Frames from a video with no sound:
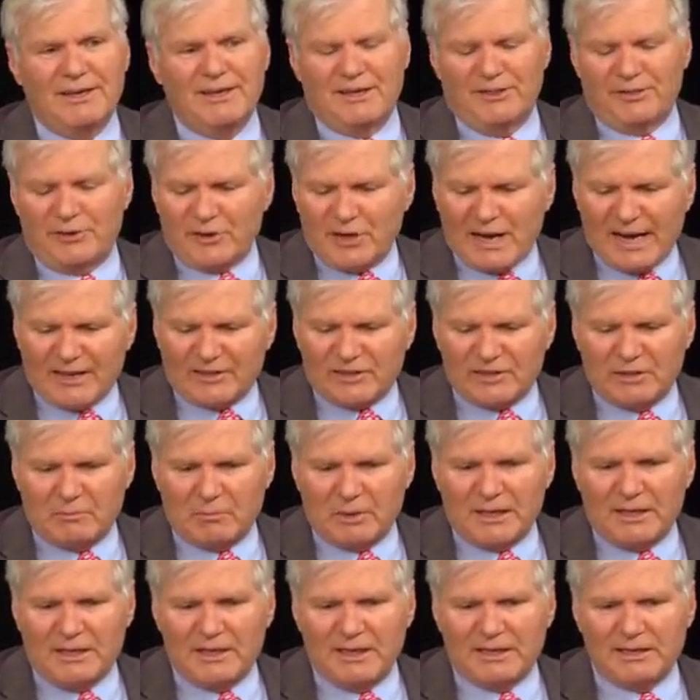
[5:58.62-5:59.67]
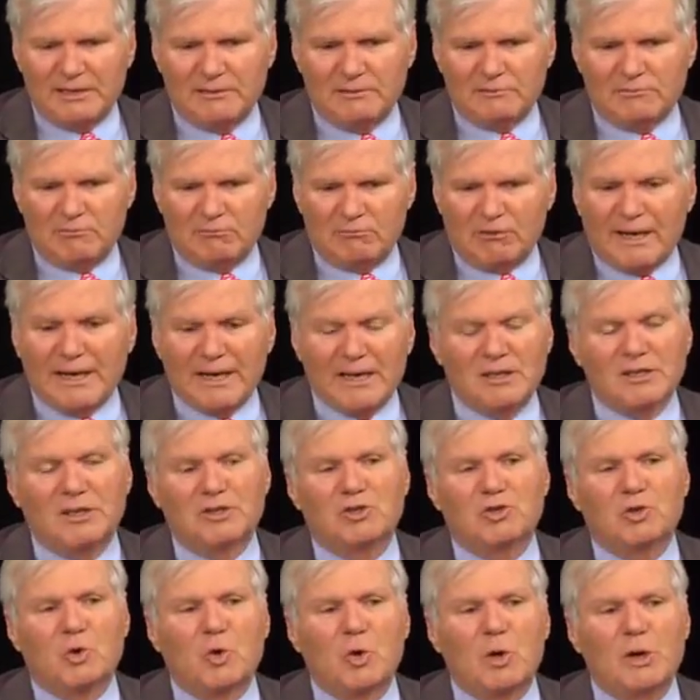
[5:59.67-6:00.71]
there has to be a
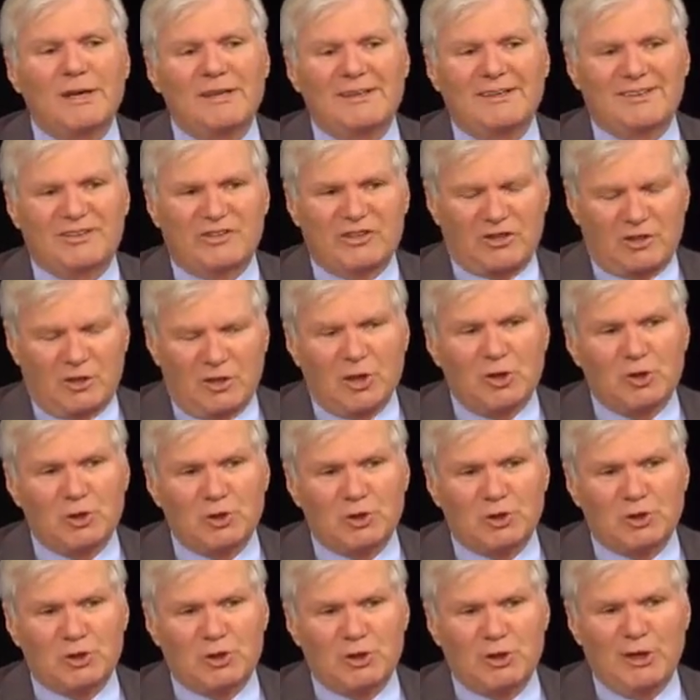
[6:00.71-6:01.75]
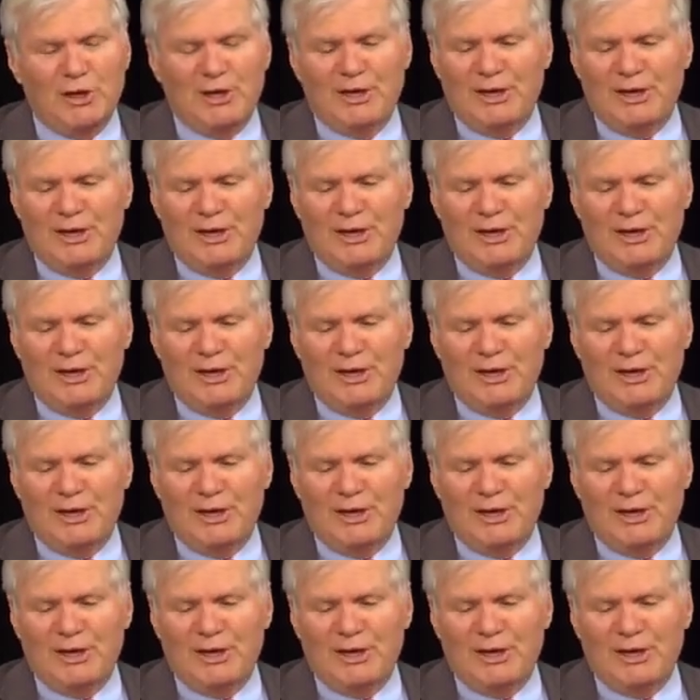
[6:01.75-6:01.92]
regulatory disclosure